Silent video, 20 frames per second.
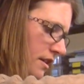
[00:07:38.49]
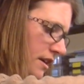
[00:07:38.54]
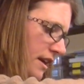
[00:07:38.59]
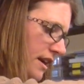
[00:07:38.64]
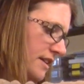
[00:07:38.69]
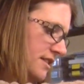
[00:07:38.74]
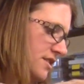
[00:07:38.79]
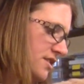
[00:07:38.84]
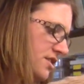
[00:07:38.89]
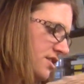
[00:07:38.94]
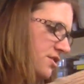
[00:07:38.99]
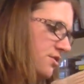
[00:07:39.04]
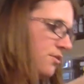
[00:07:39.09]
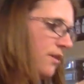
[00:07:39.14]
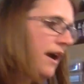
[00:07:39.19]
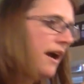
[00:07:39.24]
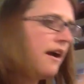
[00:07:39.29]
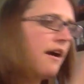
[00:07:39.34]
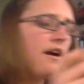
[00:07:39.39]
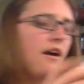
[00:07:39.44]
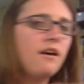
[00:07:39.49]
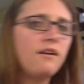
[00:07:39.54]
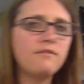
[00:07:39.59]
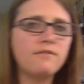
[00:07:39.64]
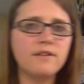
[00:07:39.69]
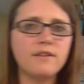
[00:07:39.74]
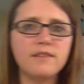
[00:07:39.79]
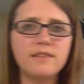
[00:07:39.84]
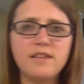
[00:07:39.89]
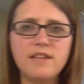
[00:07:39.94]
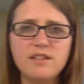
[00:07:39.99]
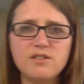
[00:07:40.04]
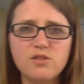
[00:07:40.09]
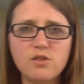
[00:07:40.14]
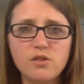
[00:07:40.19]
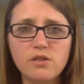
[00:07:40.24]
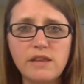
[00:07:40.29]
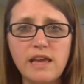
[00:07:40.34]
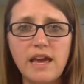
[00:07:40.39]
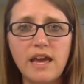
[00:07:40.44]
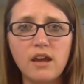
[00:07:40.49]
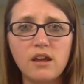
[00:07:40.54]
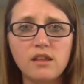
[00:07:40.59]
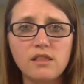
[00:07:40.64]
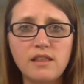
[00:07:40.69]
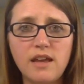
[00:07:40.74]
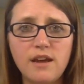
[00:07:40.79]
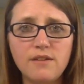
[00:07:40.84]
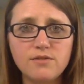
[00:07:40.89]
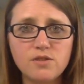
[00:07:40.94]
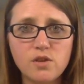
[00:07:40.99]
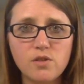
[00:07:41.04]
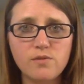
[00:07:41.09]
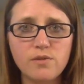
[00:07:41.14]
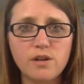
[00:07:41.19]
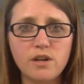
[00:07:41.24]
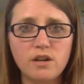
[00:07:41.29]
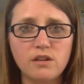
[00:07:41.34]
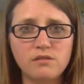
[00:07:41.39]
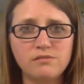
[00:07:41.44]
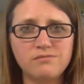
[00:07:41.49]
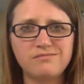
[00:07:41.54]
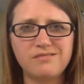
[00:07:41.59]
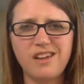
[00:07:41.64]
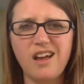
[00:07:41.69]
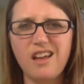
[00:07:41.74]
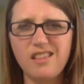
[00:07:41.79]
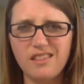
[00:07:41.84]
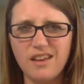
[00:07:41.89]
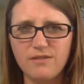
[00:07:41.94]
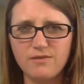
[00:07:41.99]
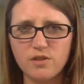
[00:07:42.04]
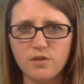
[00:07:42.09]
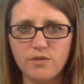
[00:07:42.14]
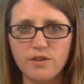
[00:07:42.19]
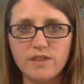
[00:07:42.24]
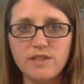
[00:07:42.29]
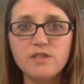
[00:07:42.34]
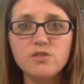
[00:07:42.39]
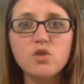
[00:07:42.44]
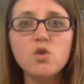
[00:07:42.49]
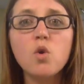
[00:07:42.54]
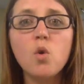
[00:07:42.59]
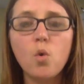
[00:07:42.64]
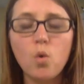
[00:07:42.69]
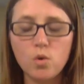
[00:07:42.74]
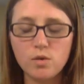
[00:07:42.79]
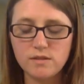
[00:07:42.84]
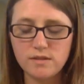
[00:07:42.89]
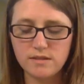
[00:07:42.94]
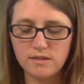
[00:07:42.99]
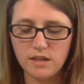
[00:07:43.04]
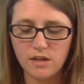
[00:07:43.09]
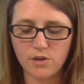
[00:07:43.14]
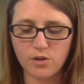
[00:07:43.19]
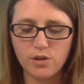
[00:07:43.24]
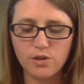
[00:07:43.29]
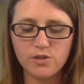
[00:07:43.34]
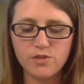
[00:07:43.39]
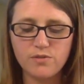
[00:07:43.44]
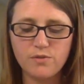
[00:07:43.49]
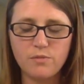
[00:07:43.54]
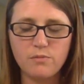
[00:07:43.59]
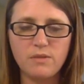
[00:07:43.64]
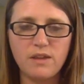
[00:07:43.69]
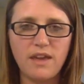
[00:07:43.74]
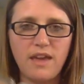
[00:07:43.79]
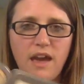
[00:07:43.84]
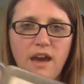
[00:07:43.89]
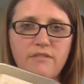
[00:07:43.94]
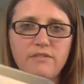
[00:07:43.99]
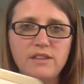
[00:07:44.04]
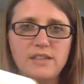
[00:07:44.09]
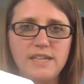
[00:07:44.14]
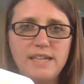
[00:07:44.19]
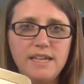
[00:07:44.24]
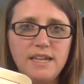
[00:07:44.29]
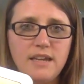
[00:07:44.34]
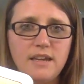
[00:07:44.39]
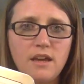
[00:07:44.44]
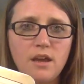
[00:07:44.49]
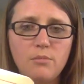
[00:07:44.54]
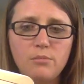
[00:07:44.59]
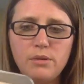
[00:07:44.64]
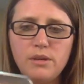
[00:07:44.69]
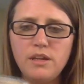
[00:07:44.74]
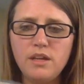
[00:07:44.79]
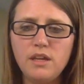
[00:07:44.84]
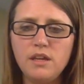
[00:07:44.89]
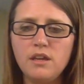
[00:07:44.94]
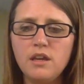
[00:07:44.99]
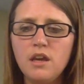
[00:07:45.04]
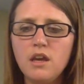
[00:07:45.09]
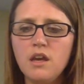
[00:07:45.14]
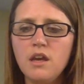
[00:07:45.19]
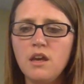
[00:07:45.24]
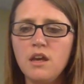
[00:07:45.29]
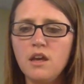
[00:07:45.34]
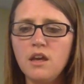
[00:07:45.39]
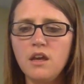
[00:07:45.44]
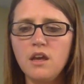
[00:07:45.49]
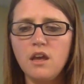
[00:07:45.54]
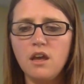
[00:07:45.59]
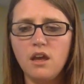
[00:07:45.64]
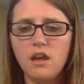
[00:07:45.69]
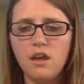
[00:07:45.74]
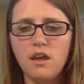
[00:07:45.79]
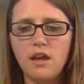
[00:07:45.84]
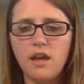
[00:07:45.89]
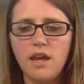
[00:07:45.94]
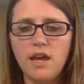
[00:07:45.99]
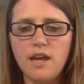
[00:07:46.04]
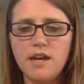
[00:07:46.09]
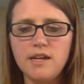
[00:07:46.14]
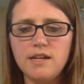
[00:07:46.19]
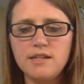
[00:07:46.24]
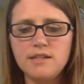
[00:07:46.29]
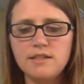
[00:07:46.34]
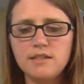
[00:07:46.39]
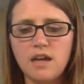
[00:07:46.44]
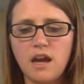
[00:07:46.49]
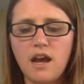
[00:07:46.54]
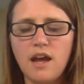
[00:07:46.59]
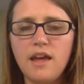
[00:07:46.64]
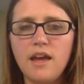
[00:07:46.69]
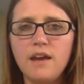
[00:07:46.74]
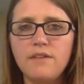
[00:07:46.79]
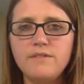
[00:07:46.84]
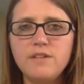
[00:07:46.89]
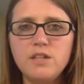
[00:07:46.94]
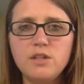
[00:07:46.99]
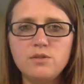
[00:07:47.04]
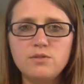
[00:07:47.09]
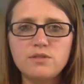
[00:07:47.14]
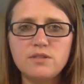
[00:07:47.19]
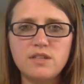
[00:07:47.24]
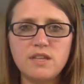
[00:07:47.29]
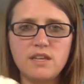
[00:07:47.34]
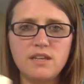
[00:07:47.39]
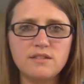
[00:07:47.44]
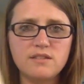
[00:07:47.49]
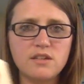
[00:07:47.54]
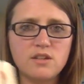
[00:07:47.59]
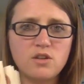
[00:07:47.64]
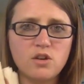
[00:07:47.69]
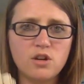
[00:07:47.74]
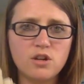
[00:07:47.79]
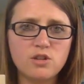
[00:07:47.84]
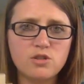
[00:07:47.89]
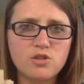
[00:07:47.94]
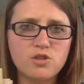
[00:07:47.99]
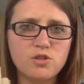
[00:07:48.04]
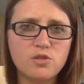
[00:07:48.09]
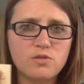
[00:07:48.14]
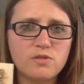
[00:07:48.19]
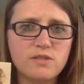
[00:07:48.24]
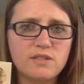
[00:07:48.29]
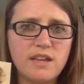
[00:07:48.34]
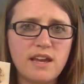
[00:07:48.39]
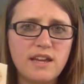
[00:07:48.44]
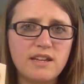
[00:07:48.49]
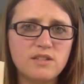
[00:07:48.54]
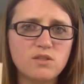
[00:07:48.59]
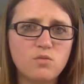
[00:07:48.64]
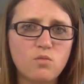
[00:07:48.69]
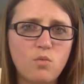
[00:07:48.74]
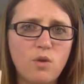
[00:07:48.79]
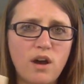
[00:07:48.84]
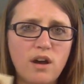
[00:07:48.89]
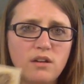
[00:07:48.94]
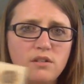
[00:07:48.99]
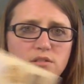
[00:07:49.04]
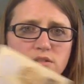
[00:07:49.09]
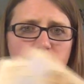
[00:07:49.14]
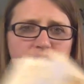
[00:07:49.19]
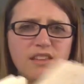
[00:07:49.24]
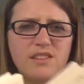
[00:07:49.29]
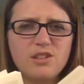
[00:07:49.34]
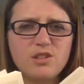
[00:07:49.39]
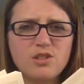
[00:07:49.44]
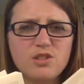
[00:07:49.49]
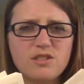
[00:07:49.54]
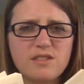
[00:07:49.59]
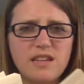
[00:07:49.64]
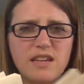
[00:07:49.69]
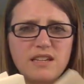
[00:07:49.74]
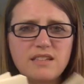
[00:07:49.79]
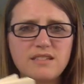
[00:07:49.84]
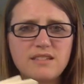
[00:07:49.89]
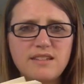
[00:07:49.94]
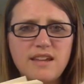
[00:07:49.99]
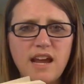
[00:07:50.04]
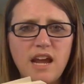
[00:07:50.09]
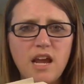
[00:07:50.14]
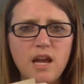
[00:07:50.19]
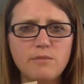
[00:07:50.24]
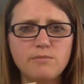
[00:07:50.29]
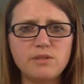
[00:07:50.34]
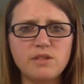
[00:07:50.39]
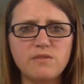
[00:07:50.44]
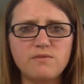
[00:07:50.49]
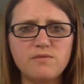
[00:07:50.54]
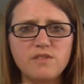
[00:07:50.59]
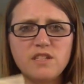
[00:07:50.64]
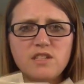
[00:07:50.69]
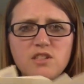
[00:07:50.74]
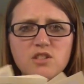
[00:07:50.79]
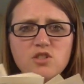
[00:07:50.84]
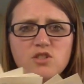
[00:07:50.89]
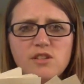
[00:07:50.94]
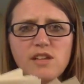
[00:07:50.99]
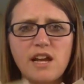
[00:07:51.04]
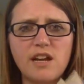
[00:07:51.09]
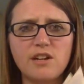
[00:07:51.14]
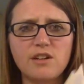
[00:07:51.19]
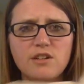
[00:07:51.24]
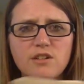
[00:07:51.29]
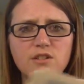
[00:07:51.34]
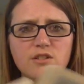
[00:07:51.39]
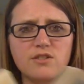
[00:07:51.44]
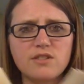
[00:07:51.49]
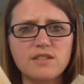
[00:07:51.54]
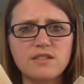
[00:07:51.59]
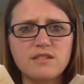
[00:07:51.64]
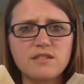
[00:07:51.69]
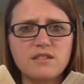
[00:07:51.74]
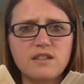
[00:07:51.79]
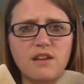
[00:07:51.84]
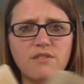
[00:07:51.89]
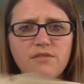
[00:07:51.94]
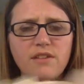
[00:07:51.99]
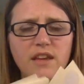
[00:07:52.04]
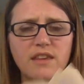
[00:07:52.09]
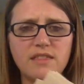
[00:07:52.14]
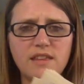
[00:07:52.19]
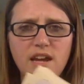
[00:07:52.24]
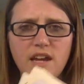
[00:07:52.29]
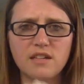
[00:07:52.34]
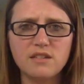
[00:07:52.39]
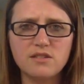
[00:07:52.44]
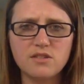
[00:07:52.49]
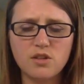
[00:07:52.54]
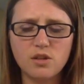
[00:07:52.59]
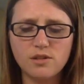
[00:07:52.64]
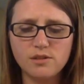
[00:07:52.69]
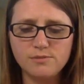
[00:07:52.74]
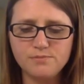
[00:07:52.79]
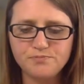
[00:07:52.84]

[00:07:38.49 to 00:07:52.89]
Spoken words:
I do have, these are like leftover, not leftover, these are old stickers from the Cavallini company. And I have used these in art journals as well. And they're just like stamps and vintage letters and stuff like that. So